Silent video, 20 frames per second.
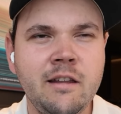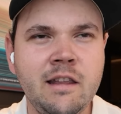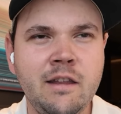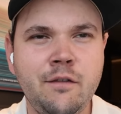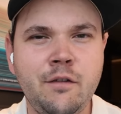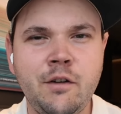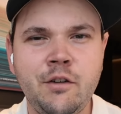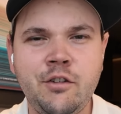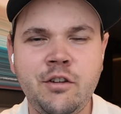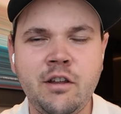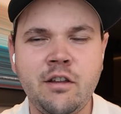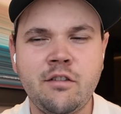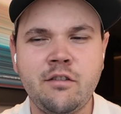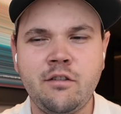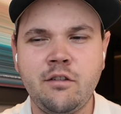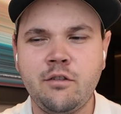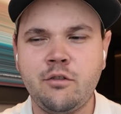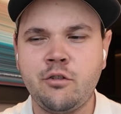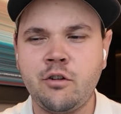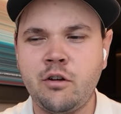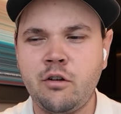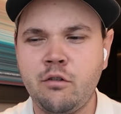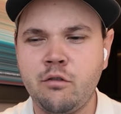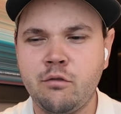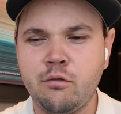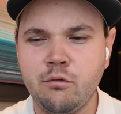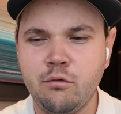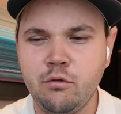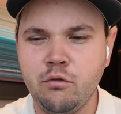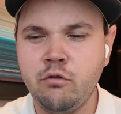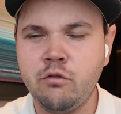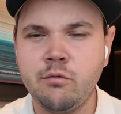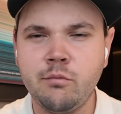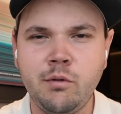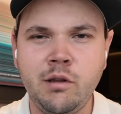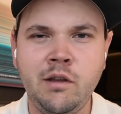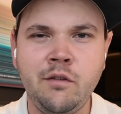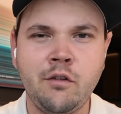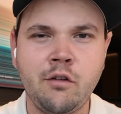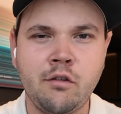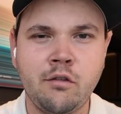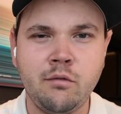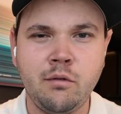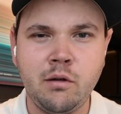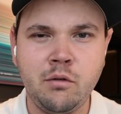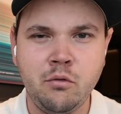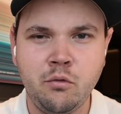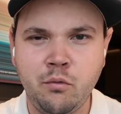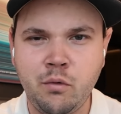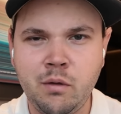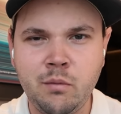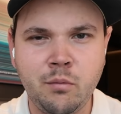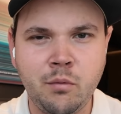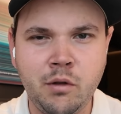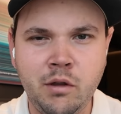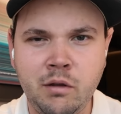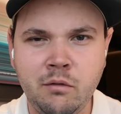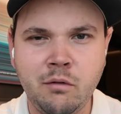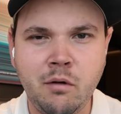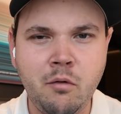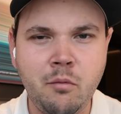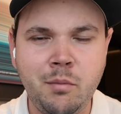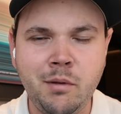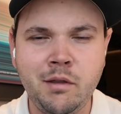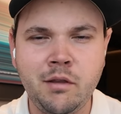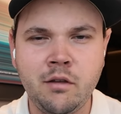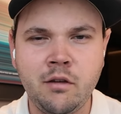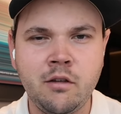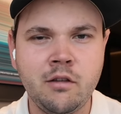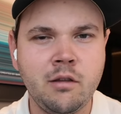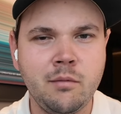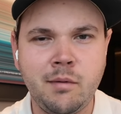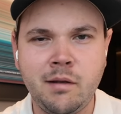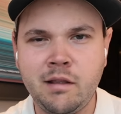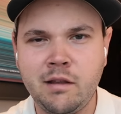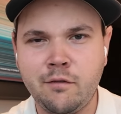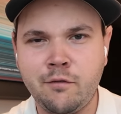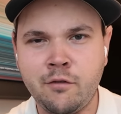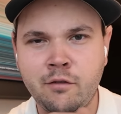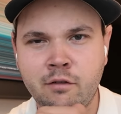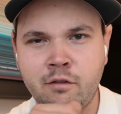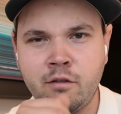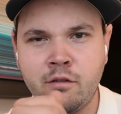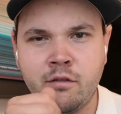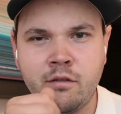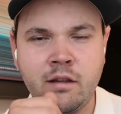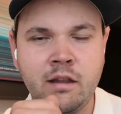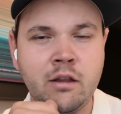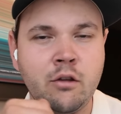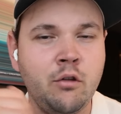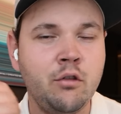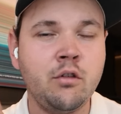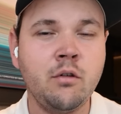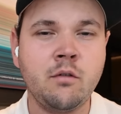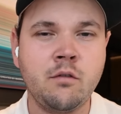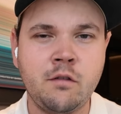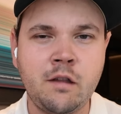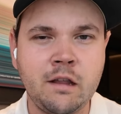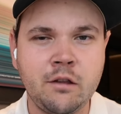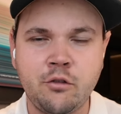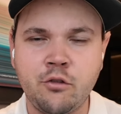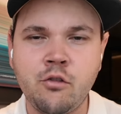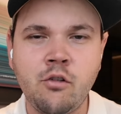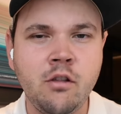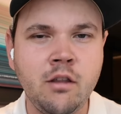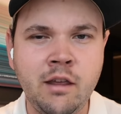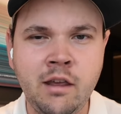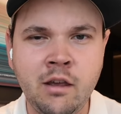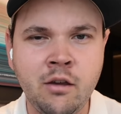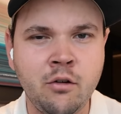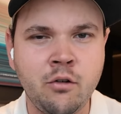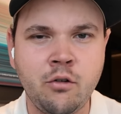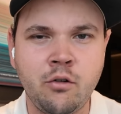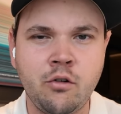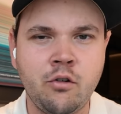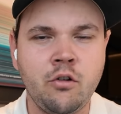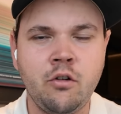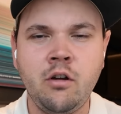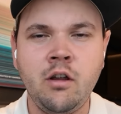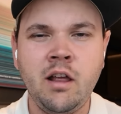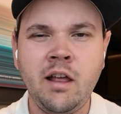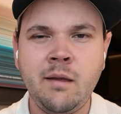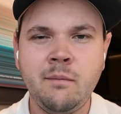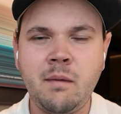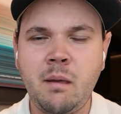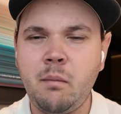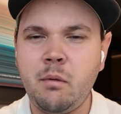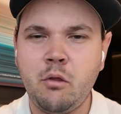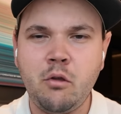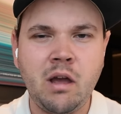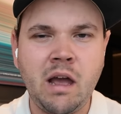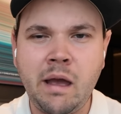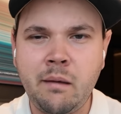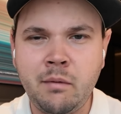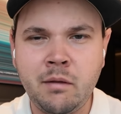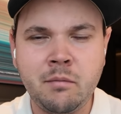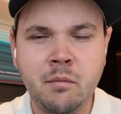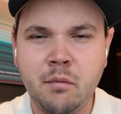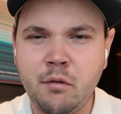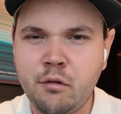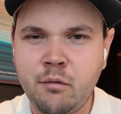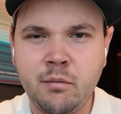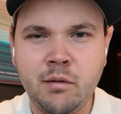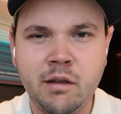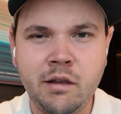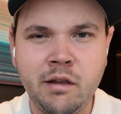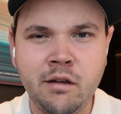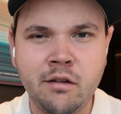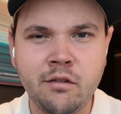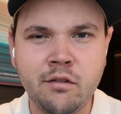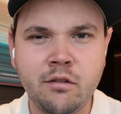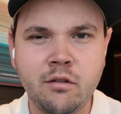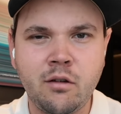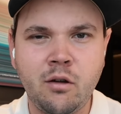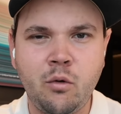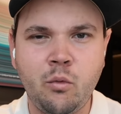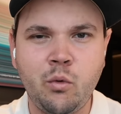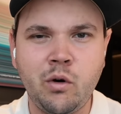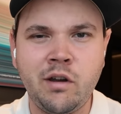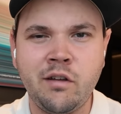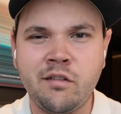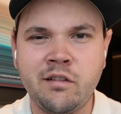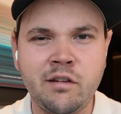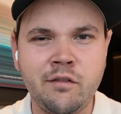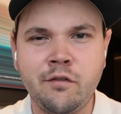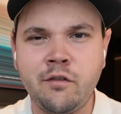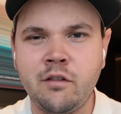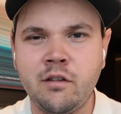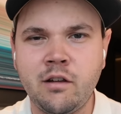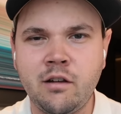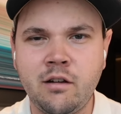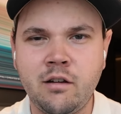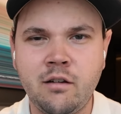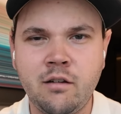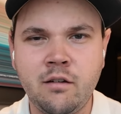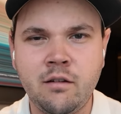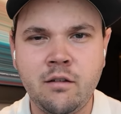differentiates the traders who lose money versus the one who win money, what would be the main differences, either in terms of like journaling or maybe the habit, maybe something else? What is different there?